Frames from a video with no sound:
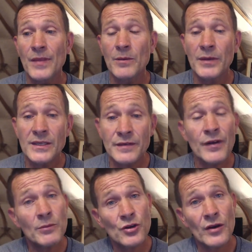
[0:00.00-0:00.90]
Because if
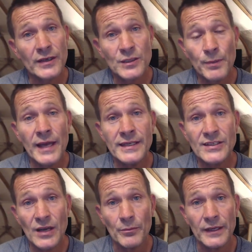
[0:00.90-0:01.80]
I'm trying to explain
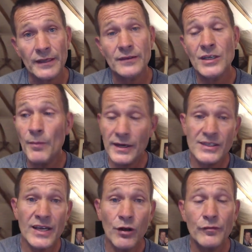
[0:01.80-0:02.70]
something to
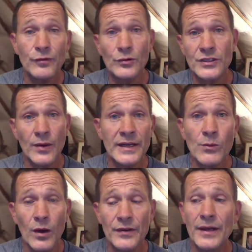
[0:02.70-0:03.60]
myself or to
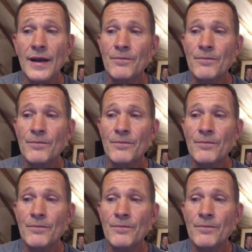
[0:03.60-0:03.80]
anyone,